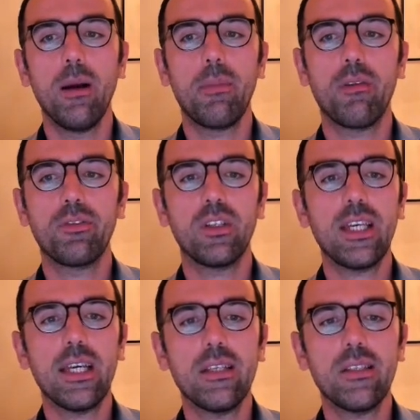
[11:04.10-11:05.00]
But after
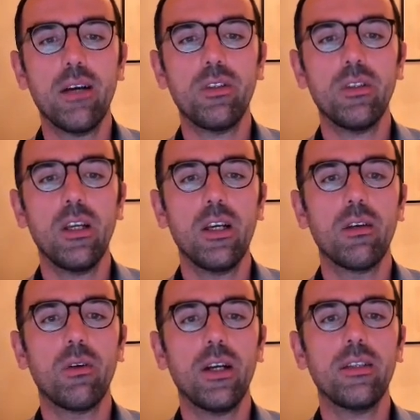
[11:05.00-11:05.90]
king e7,
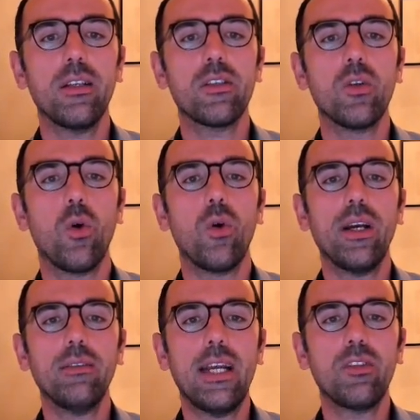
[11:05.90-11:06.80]
right, there is
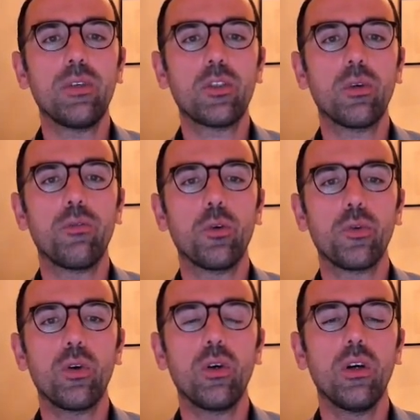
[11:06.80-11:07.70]
no entry square for the
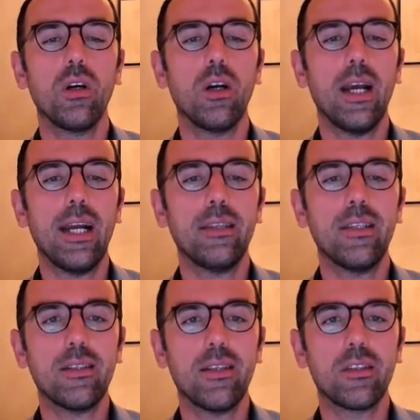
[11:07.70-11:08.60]
rook. And
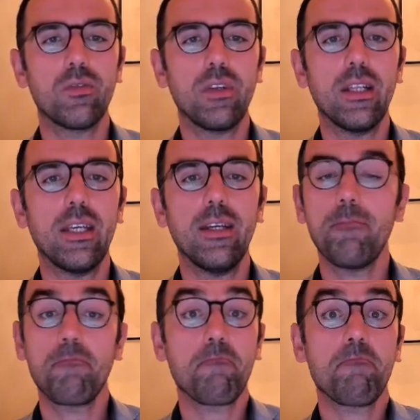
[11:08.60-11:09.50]
this doesn't really,
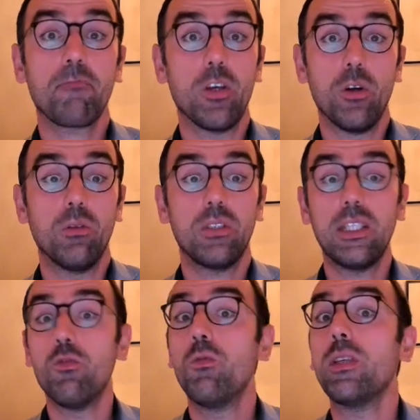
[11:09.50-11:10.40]
you know,
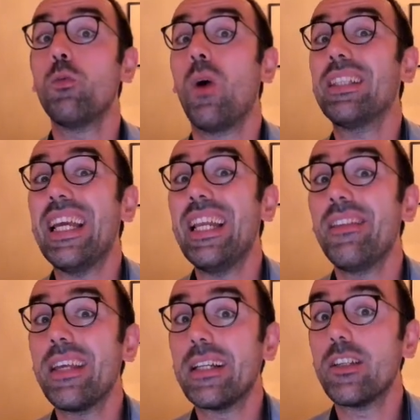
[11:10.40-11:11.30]
give white
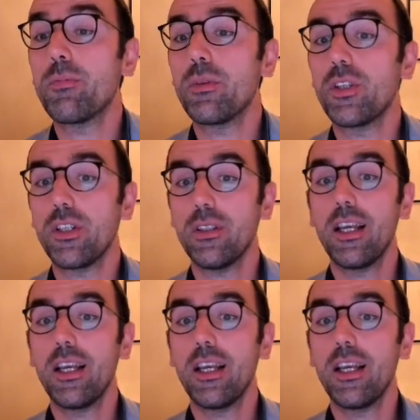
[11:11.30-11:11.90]
anything in this position.